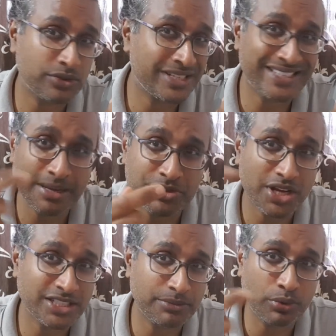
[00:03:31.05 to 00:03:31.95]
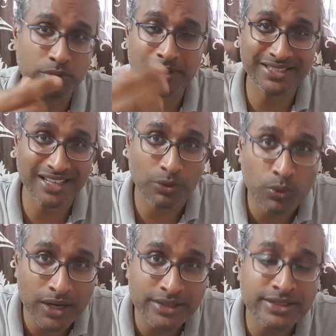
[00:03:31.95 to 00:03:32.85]
So the same charging port basically
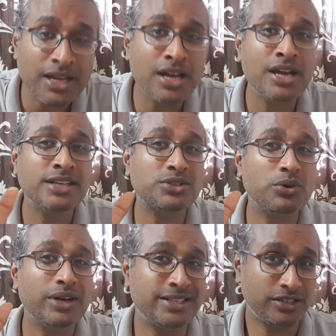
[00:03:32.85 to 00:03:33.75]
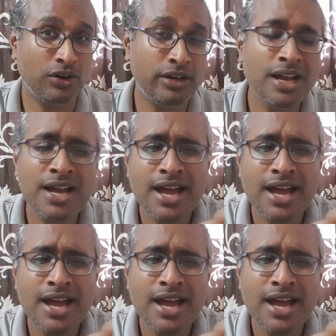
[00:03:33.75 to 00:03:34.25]
works, so it's good.